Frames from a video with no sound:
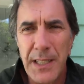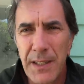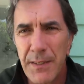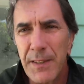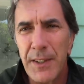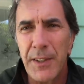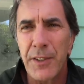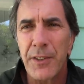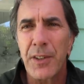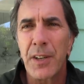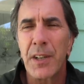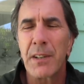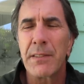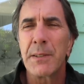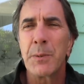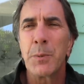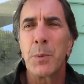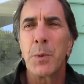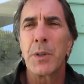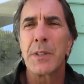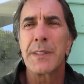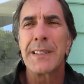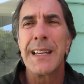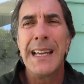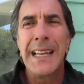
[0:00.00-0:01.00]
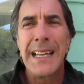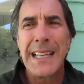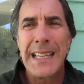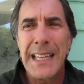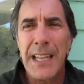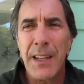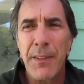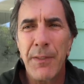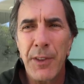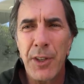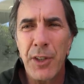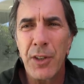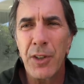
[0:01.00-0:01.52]
give this dog rewards,
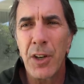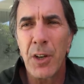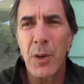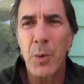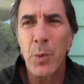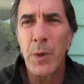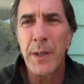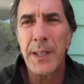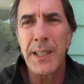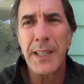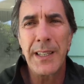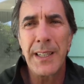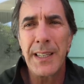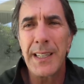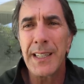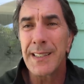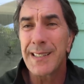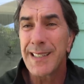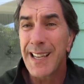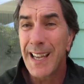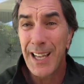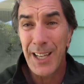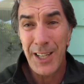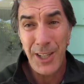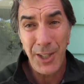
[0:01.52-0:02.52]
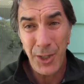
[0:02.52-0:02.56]
give the dog what he needs.